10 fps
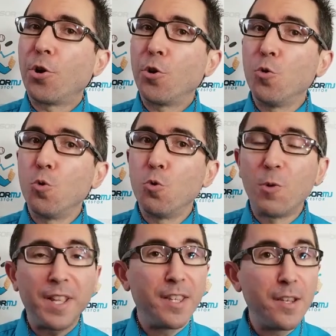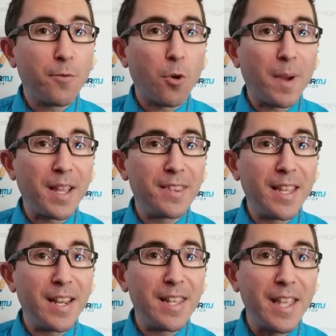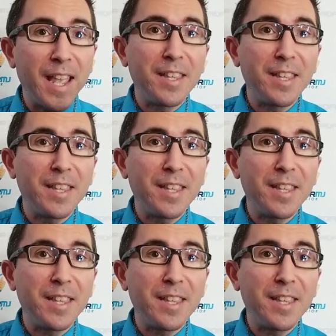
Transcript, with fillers: you ready for my daily